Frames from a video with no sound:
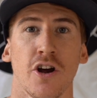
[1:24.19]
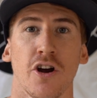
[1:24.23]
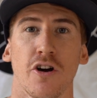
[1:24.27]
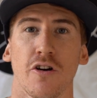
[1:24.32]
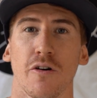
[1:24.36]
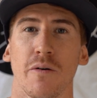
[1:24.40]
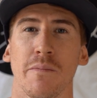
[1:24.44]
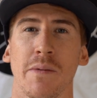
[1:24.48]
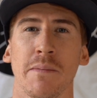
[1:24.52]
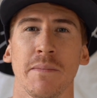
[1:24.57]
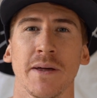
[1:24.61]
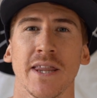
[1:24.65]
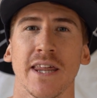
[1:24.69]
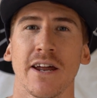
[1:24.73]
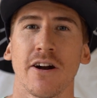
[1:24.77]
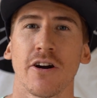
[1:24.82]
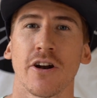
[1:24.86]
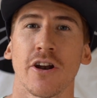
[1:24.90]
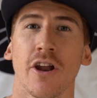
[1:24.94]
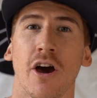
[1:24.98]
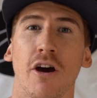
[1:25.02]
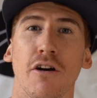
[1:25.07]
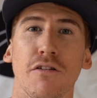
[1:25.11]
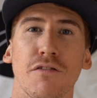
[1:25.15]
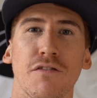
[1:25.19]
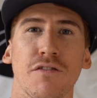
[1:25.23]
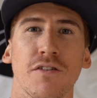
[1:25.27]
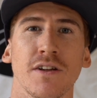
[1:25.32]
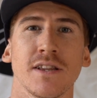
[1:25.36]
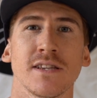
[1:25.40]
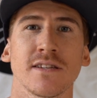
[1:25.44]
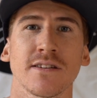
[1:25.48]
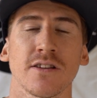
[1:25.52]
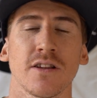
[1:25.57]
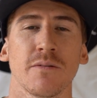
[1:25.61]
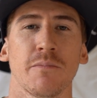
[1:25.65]
Remember, there are no
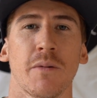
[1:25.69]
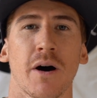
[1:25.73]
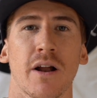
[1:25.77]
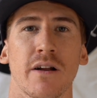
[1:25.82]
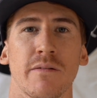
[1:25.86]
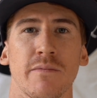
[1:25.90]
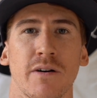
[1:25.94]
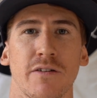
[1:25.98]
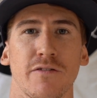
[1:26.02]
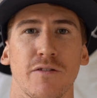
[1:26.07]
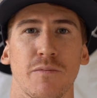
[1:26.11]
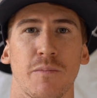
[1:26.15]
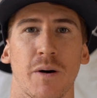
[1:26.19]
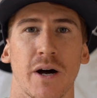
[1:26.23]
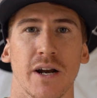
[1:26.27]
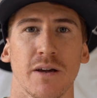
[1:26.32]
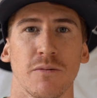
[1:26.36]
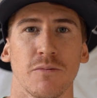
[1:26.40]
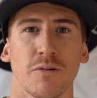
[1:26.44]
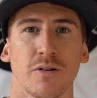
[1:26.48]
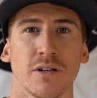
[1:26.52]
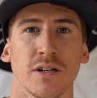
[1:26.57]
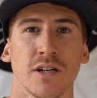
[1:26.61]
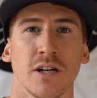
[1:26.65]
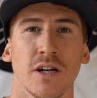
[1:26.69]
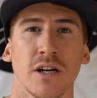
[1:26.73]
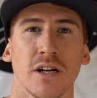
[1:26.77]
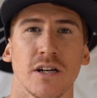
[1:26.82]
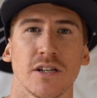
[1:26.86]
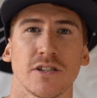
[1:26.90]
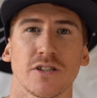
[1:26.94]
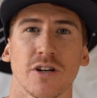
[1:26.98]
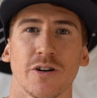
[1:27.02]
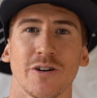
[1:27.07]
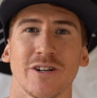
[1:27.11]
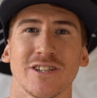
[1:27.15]
fins on the bottom of a bodyboard,
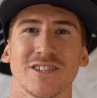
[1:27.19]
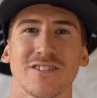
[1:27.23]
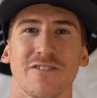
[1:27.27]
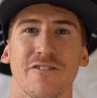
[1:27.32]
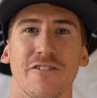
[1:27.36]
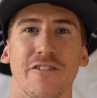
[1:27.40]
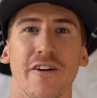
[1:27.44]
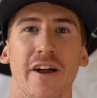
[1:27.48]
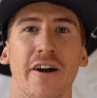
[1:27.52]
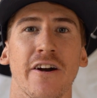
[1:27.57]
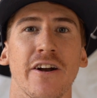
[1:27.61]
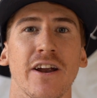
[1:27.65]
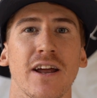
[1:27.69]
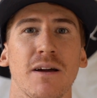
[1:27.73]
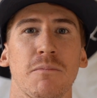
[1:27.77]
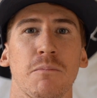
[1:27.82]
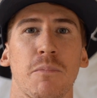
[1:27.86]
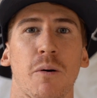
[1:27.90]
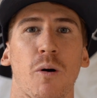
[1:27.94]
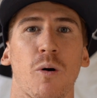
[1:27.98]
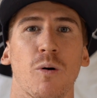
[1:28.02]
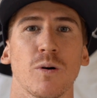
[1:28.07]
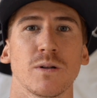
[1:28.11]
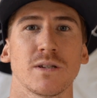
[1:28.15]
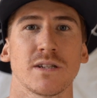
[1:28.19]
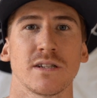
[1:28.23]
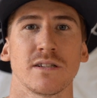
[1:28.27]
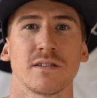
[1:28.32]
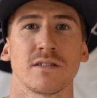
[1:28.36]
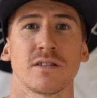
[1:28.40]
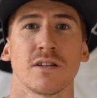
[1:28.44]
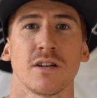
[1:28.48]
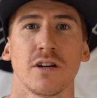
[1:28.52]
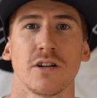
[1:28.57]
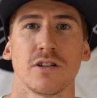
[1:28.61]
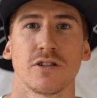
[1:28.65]
so it is very
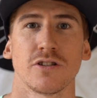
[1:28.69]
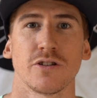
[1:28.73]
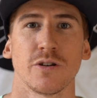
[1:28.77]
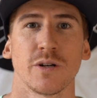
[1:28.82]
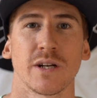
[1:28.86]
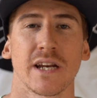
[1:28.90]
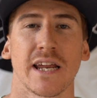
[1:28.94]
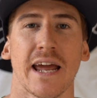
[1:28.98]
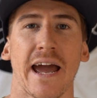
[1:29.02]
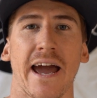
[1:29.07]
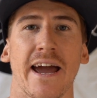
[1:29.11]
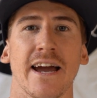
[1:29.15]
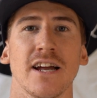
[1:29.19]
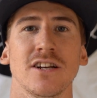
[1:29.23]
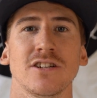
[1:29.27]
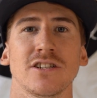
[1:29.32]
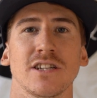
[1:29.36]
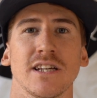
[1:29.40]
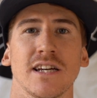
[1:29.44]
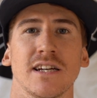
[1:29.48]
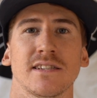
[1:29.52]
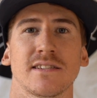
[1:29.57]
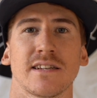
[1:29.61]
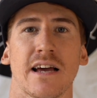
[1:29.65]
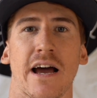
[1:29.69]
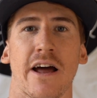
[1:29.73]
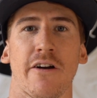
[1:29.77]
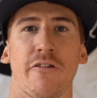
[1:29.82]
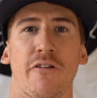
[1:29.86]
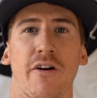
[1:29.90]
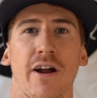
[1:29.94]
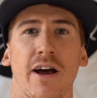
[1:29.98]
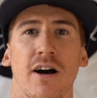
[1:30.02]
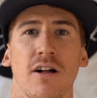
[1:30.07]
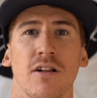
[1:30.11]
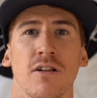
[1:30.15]
important to engage the inside
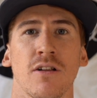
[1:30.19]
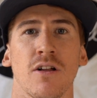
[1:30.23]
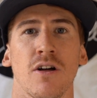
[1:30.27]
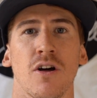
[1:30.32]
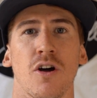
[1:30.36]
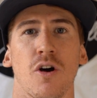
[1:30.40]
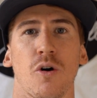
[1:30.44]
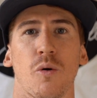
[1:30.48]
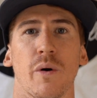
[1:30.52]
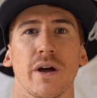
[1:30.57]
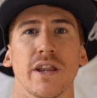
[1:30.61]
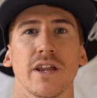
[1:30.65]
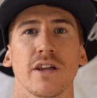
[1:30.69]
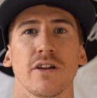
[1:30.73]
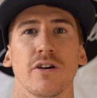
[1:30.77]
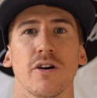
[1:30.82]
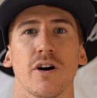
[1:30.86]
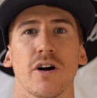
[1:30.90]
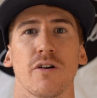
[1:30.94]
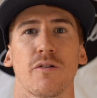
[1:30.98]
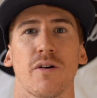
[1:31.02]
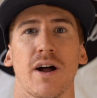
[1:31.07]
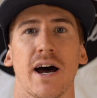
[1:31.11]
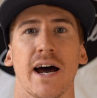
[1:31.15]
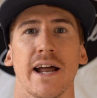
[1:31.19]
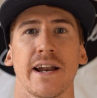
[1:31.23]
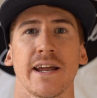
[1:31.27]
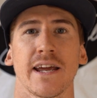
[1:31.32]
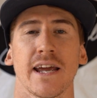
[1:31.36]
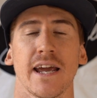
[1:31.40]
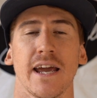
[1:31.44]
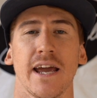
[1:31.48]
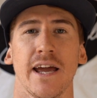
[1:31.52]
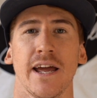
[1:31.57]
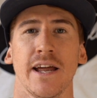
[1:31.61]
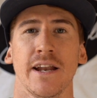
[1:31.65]
rail whether you are
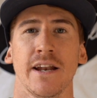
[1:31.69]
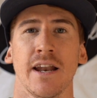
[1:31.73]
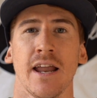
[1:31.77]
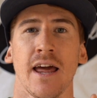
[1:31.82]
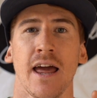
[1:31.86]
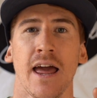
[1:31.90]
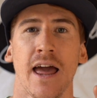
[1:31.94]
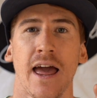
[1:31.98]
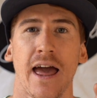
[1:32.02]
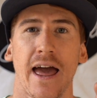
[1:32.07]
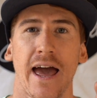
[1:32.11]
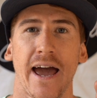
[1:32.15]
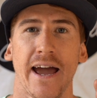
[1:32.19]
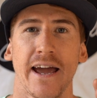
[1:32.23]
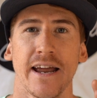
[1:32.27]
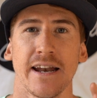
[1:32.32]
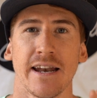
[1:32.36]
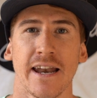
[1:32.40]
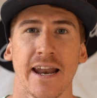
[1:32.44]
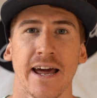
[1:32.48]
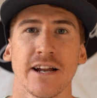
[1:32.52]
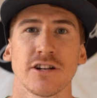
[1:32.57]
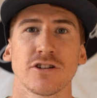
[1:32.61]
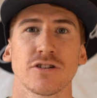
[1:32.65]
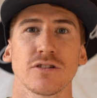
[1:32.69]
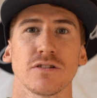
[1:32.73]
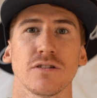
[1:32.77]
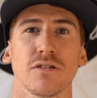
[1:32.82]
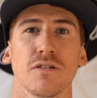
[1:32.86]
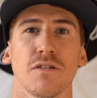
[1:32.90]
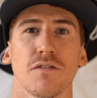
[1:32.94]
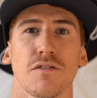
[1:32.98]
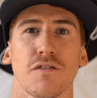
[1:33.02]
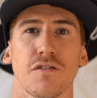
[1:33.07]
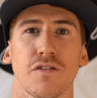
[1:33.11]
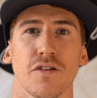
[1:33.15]
riding in a
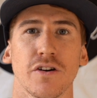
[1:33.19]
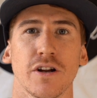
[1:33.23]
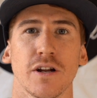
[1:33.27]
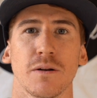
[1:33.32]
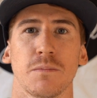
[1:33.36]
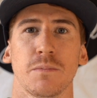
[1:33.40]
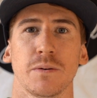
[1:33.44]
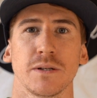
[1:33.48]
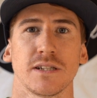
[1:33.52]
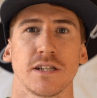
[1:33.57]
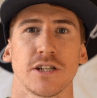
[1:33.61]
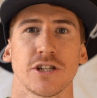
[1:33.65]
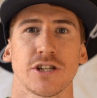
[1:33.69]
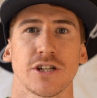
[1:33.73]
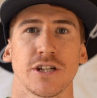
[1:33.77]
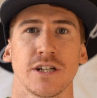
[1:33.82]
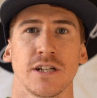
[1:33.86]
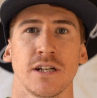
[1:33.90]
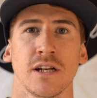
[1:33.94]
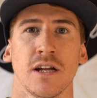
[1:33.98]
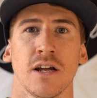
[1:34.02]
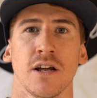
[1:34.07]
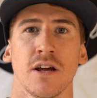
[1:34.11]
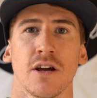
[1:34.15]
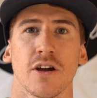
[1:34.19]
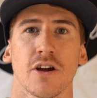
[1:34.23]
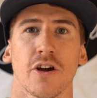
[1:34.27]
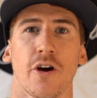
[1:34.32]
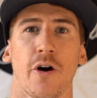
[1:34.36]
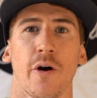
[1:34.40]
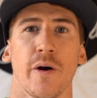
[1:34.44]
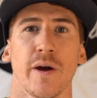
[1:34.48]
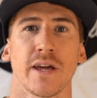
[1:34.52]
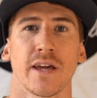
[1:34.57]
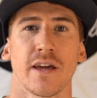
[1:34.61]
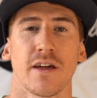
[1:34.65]
natural footed position
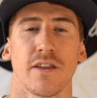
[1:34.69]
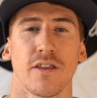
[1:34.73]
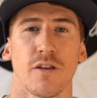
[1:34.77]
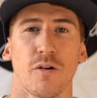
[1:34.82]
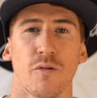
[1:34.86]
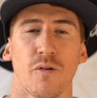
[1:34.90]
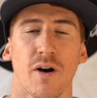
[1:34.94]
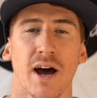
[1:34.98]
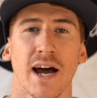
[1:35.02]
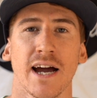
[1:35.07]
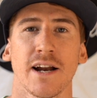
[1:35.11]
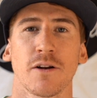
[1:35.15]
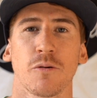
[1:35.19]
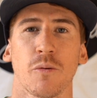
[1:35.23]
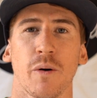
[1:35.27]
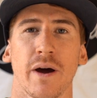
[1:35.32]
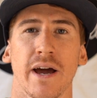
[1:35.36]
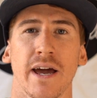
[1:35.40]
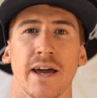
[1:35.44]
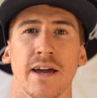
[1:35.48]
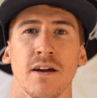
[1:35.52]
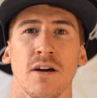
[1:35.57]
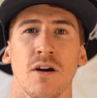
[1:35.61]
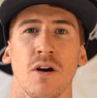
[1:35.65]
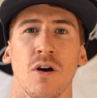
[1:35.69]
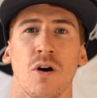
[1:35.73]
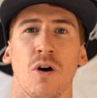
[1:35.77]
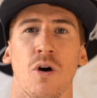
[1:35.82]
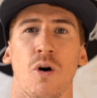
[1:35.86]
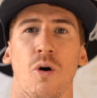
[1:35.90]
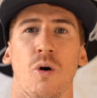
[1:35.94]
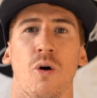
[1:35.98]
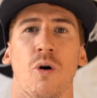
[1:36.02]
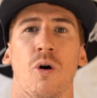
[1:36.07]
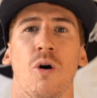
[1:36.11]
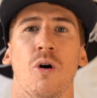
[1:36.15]
going the right way,
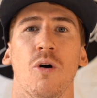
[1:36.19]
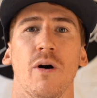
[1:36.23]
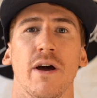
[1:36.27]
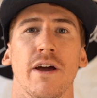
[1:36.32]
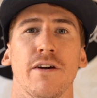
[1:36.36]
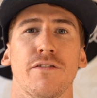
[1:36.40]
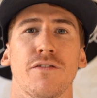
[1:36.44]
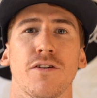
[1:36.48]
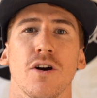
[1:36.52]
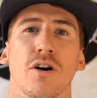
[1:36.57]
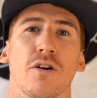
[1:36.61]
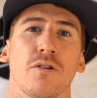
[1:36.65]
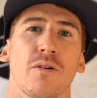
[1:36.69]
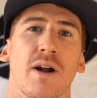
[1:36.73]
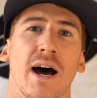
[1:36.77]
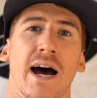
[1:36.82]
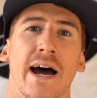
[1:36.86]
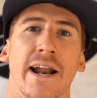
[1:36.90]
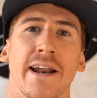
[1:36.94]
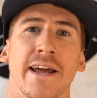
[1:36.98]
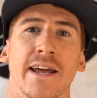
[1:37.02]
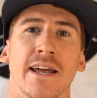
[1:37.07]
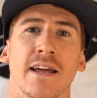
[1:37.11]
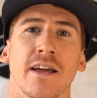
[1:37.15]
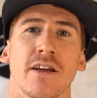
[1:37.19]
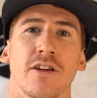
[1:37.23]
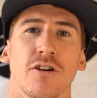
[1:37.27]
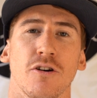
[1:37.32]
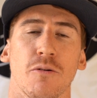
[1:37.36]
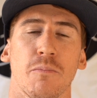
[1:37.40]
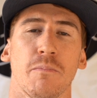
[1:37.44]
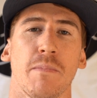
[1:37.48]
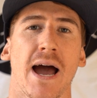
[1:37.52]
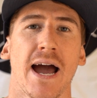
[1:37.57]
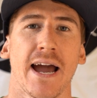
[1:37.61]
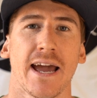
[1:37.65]
or if you're riding
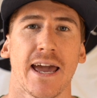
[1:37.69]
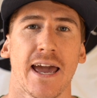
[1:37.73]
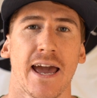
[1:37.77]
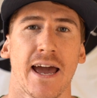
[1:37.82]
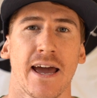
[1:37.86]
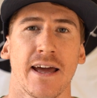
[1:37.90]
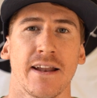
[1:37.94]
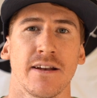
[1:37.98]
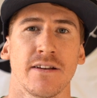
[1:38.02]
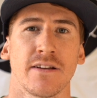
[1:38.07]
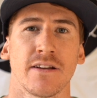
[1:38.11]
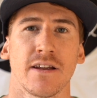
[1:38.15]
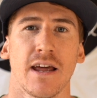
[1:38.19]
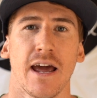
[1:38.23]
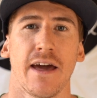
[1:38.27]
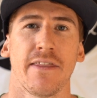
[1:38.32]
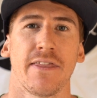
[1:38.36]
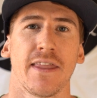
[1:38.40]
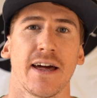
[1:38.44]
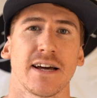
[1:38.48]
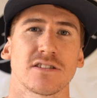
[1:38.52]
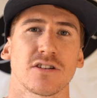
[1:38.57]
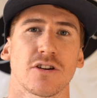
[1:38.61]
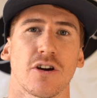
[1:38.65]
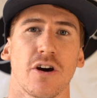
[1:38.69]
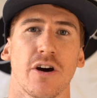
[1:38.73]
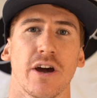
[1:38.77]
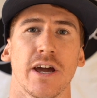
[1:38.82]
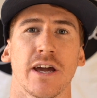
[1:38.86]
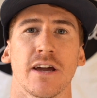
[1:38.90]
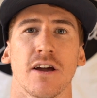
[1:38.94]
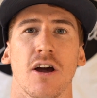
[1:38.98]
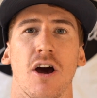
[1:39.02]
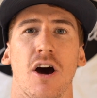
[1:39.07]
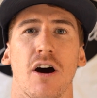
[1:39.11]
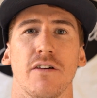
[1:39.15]
your backhand and that's
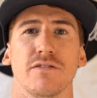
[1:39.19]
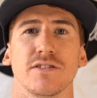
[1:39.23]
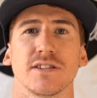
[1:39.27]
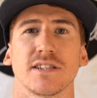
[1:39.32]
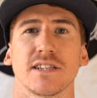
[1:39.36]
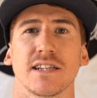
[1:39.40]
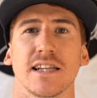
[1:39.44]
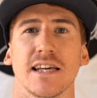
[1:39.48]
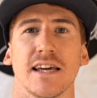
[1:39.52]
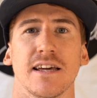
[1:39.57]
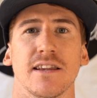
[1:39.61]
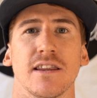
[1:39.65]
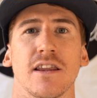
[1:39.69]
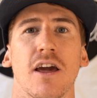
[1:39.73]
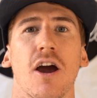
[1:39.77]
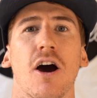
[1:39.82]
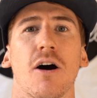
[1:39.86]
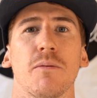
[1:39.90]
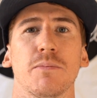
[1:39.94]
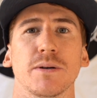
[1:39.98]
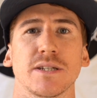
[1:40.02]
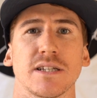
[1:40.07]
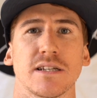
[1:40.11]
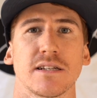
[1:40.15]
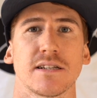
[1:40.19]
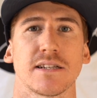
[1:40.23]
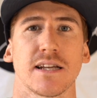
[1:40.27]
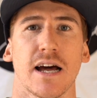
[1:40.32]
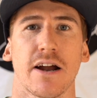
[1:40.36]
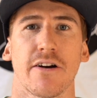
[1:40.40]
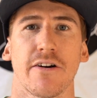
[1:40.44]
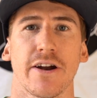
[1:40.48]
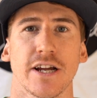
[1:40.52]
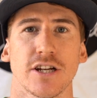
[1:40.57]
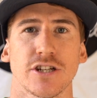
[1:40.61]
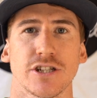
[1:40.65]
going obviously in the opposite
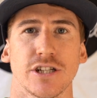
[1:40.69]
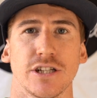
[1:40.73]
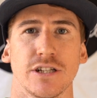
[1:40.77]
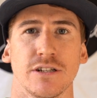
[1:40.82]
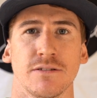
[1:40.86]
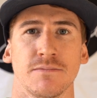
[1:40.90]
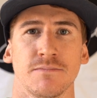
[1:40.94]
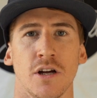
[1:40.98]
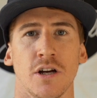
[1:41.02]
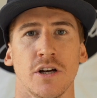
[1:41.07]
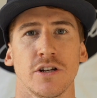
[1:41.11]
direction.